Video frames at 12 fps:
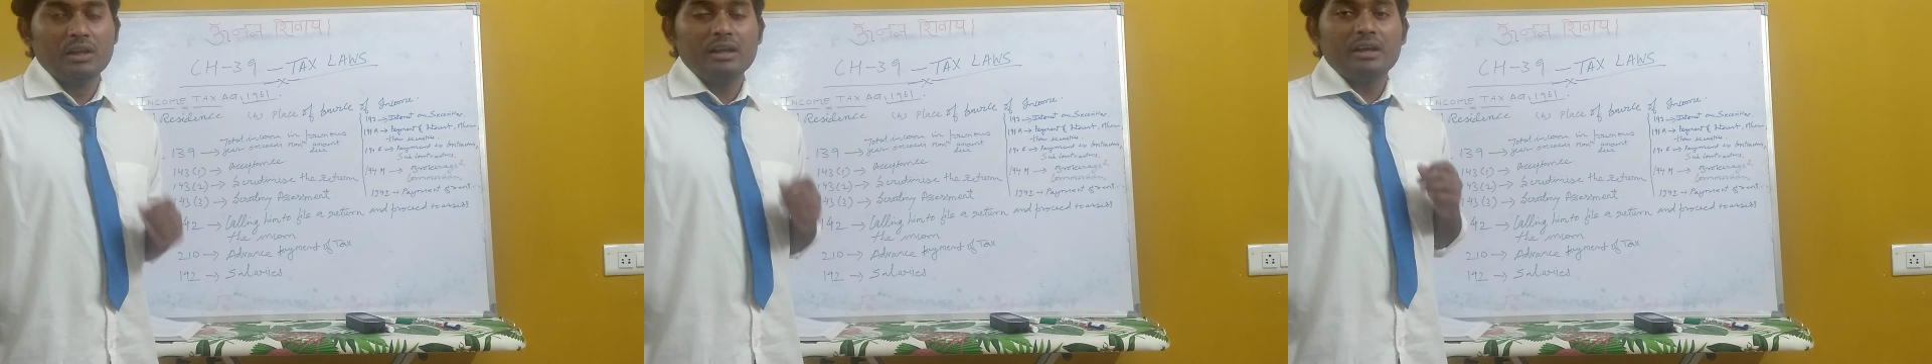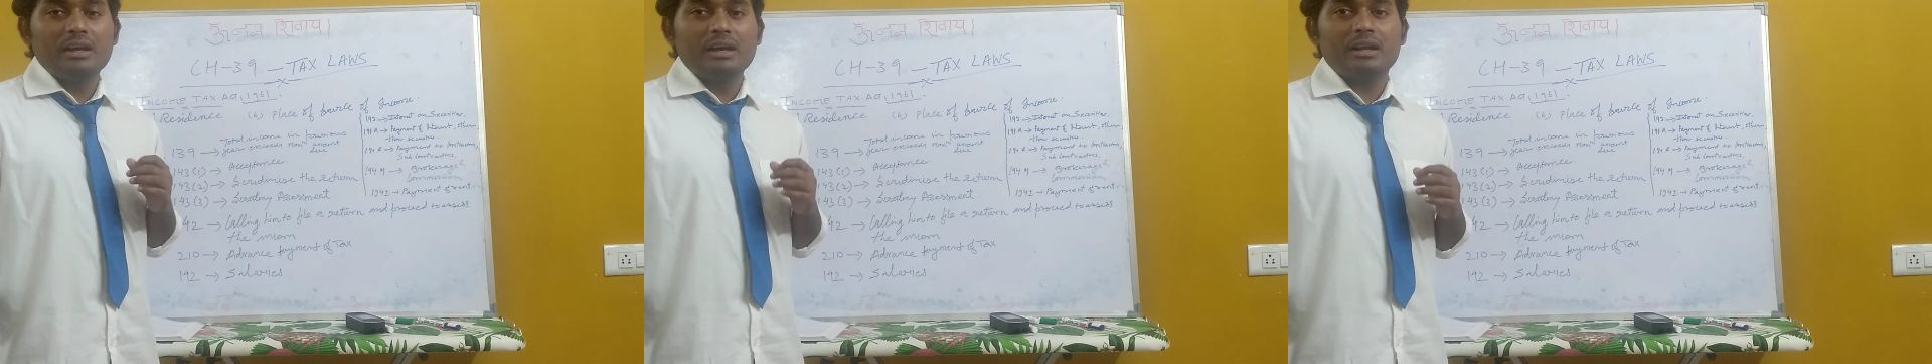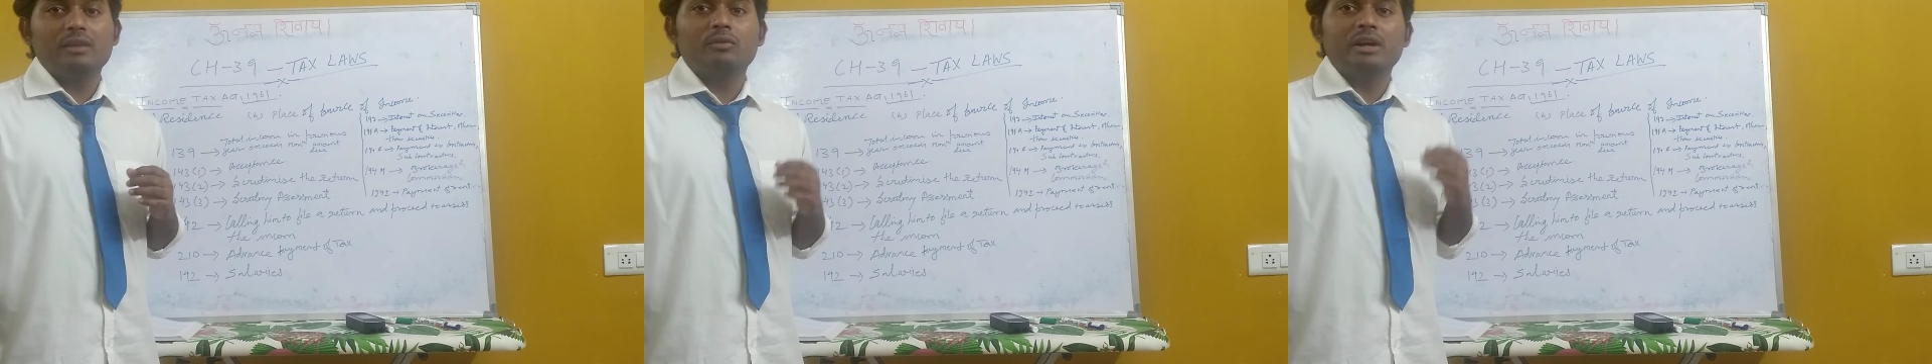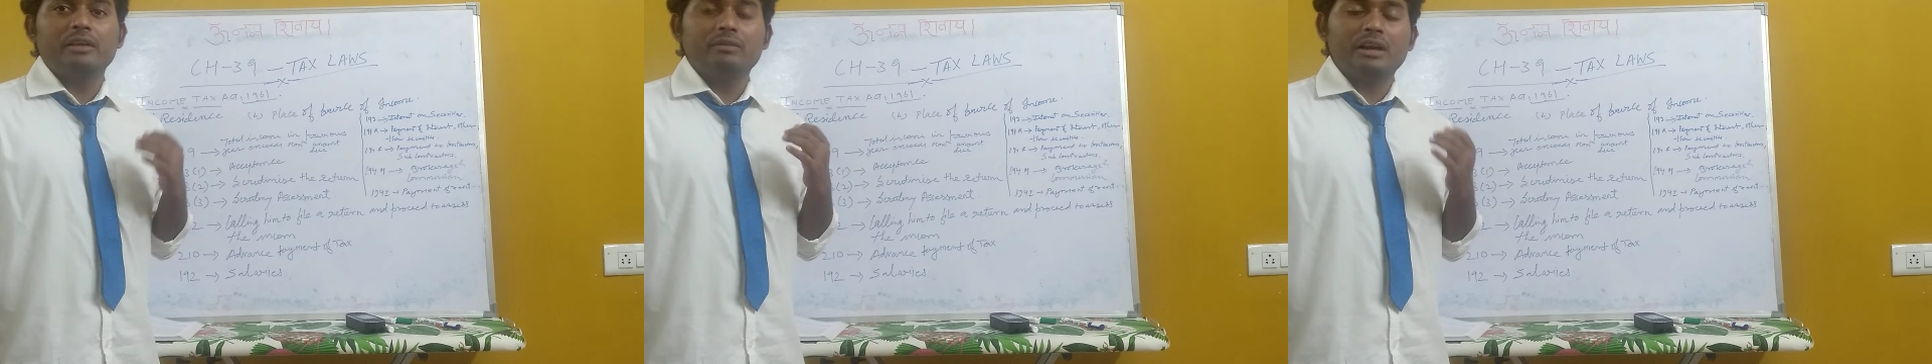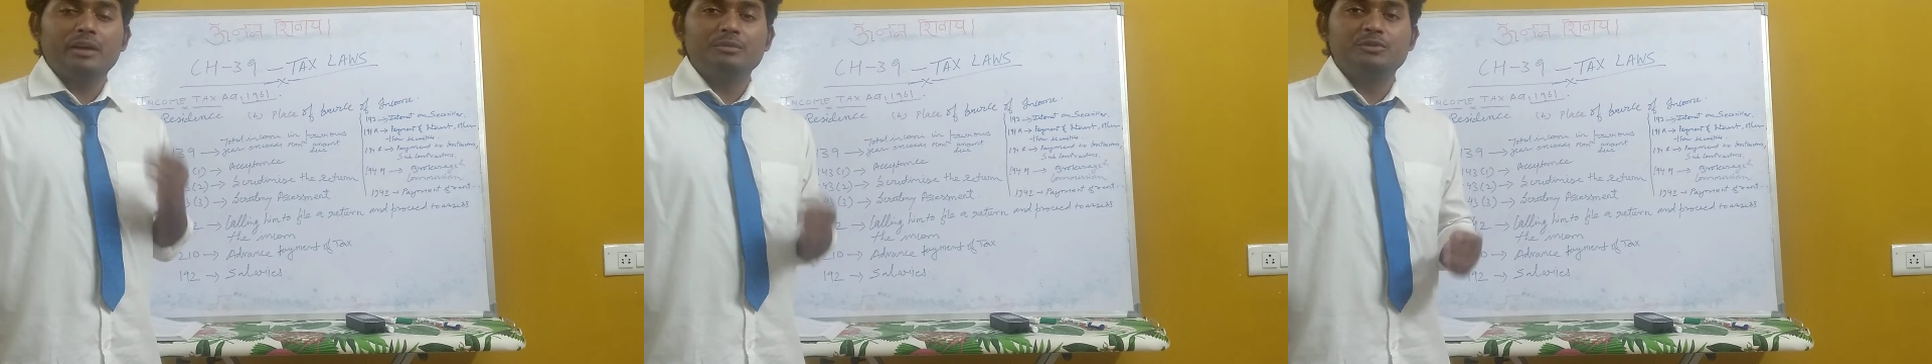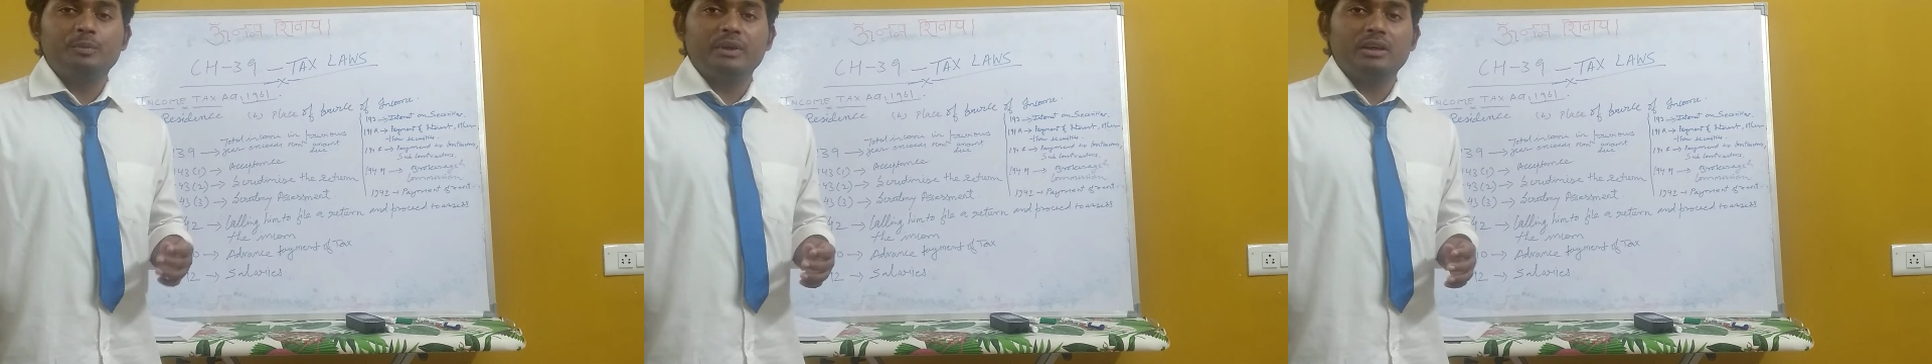Here, whatever I am
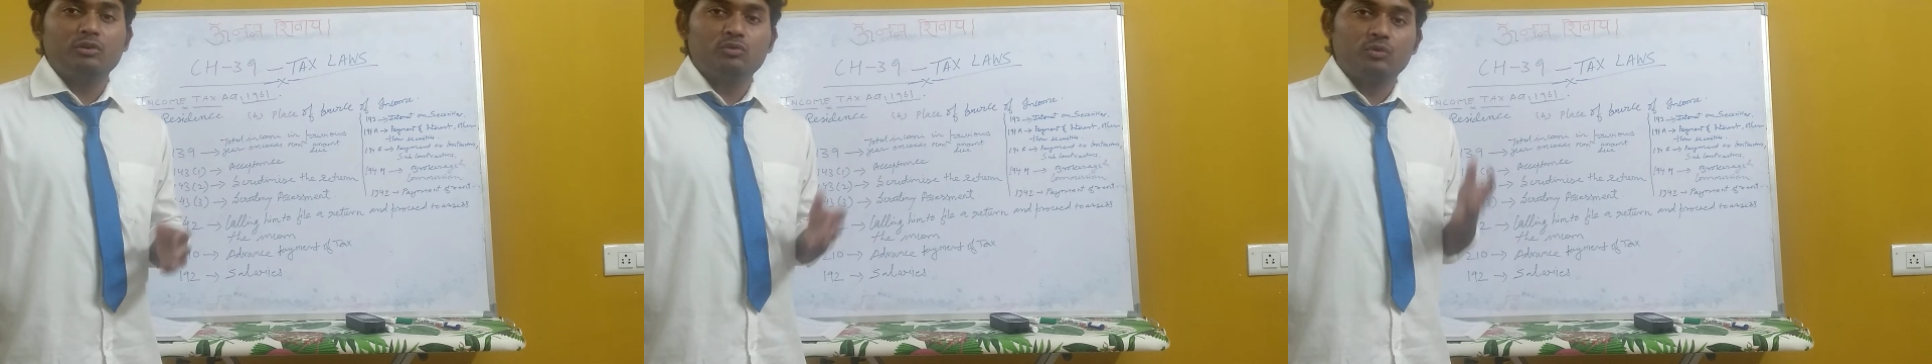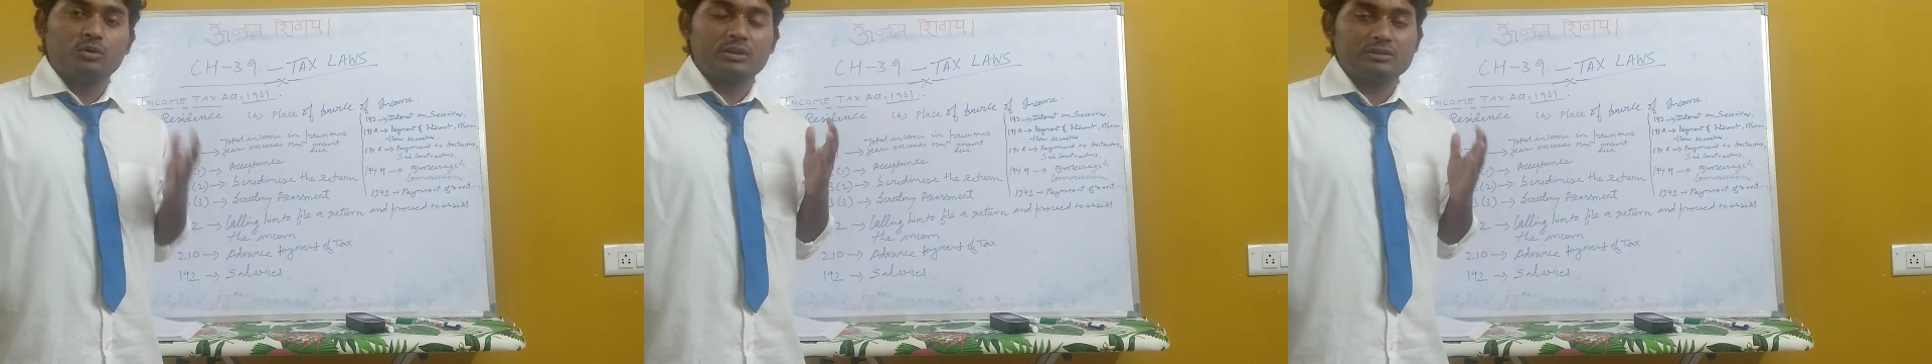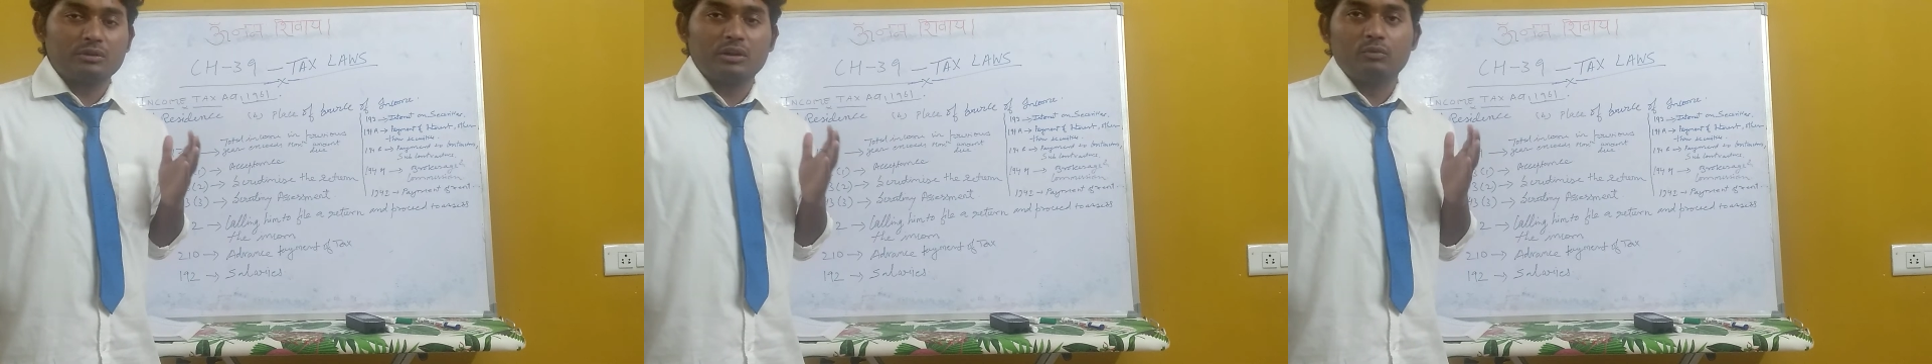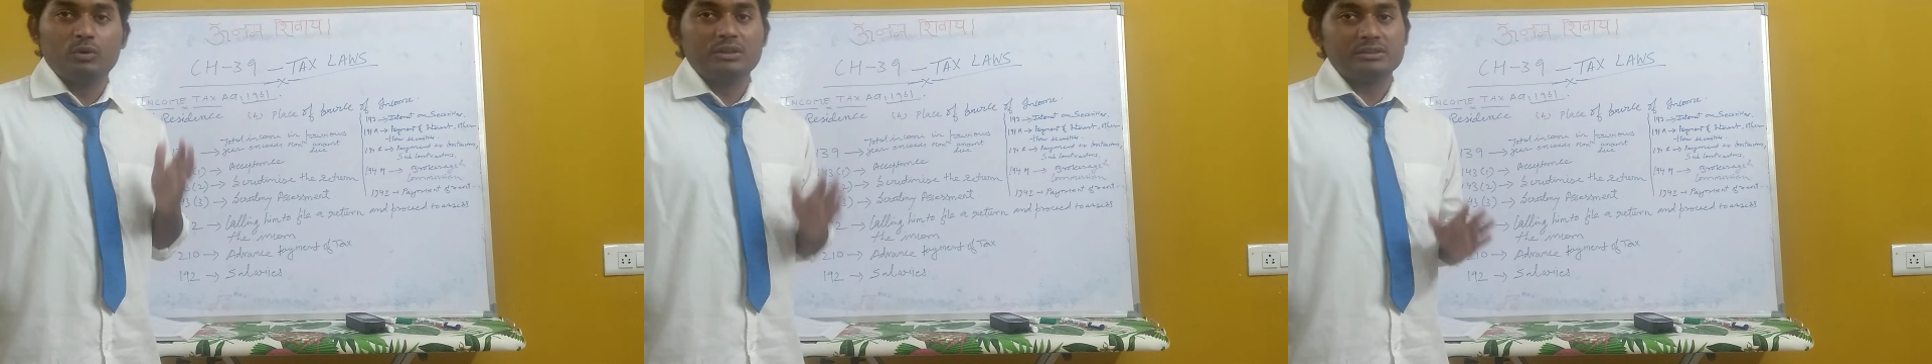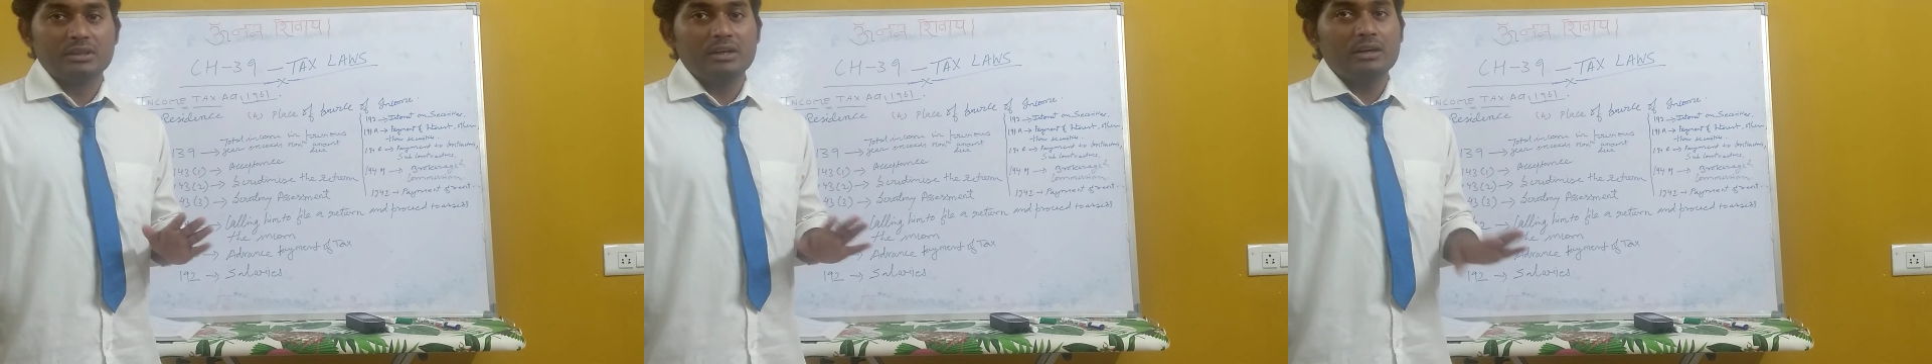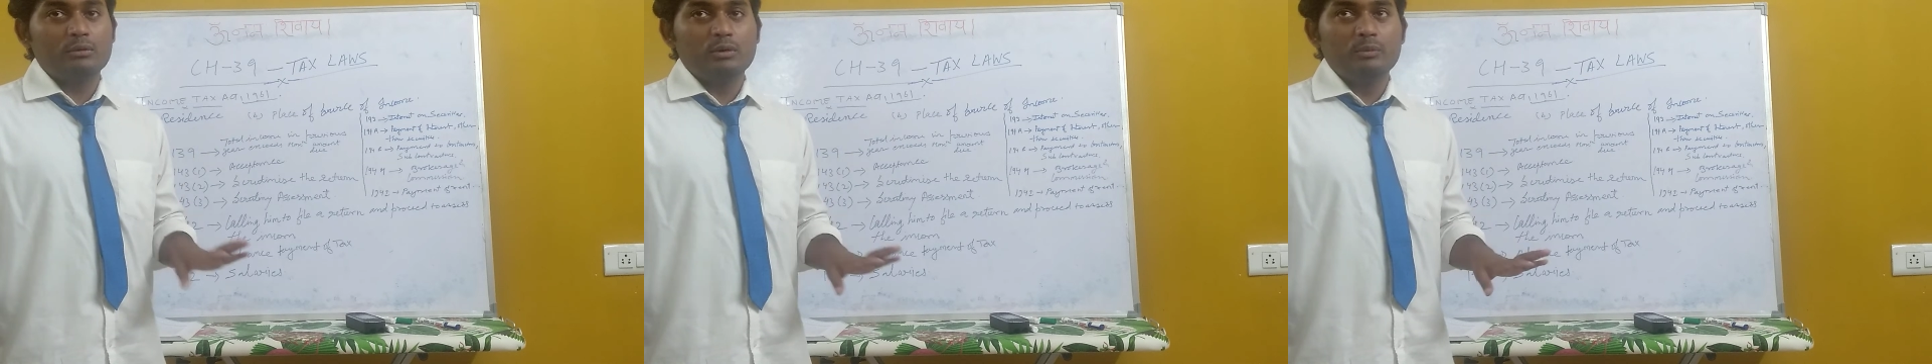speaking, you focus on the words.
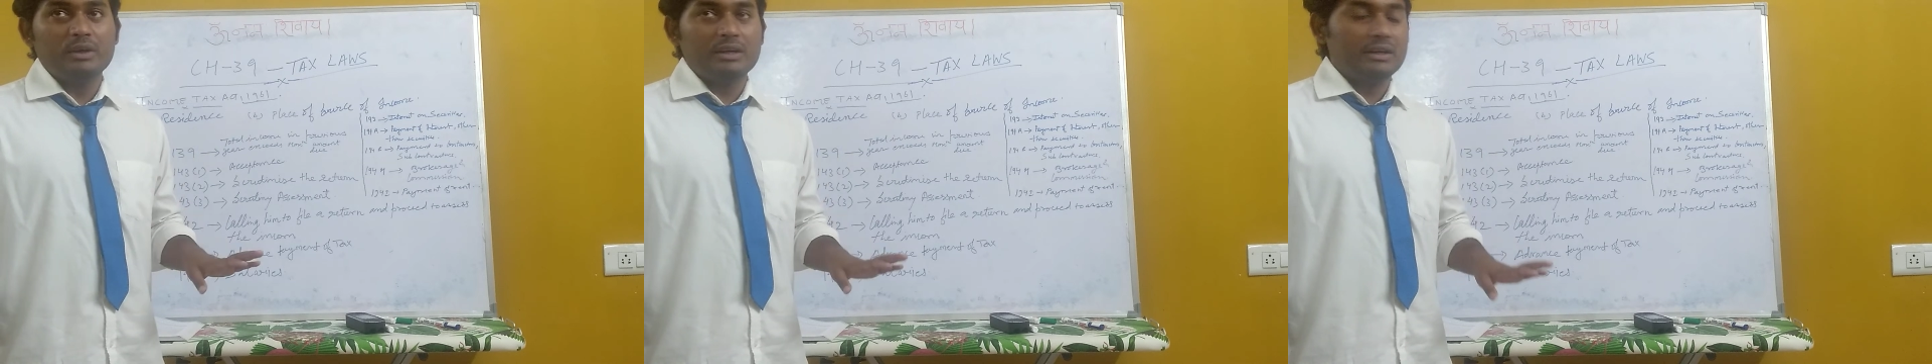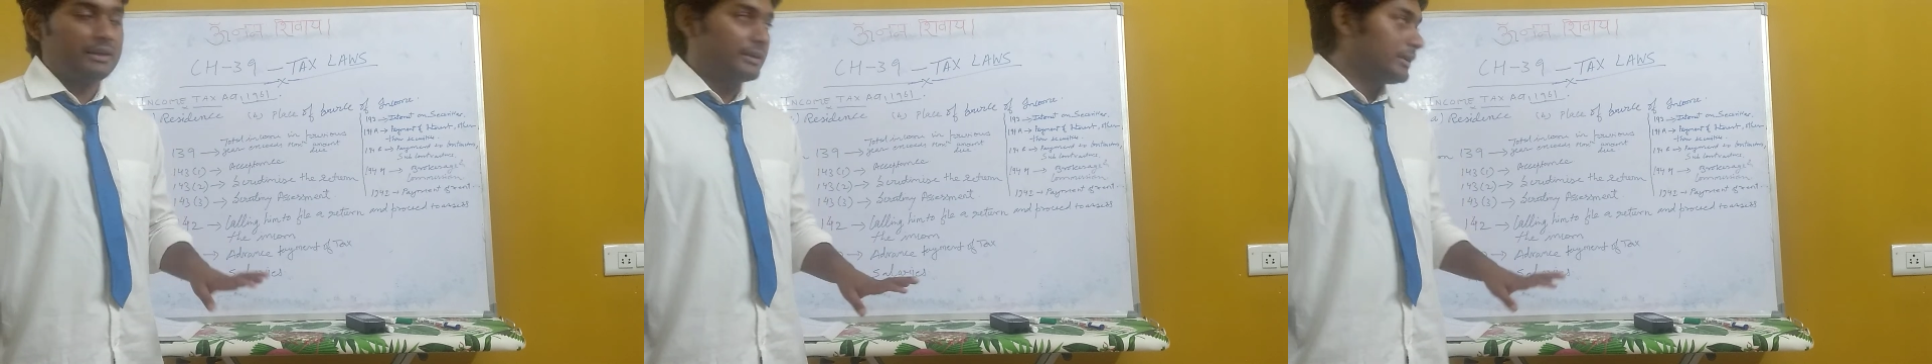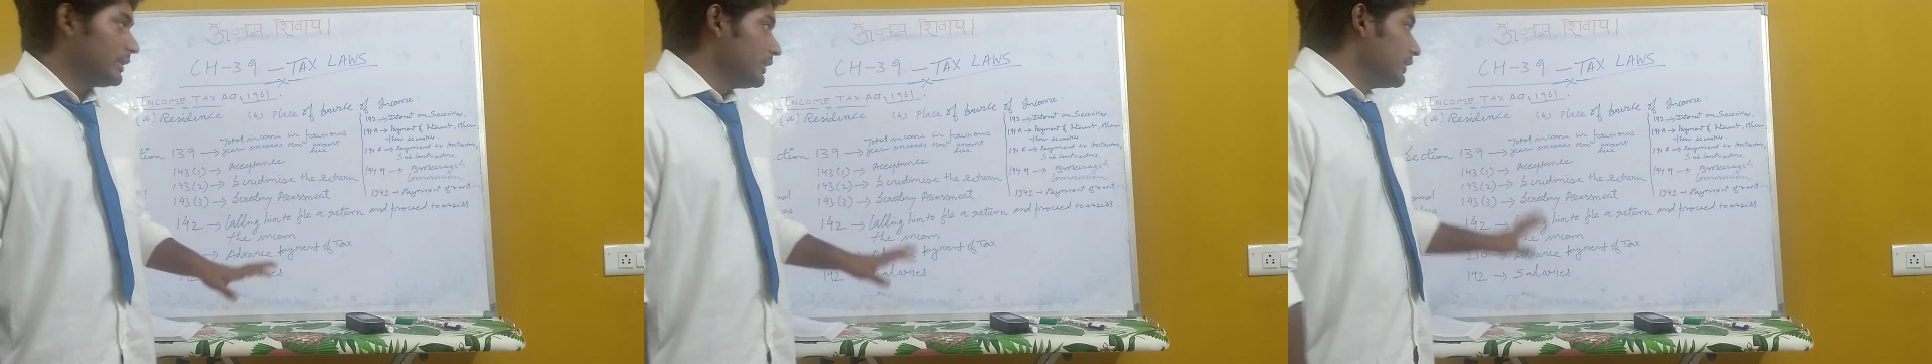It will be clear.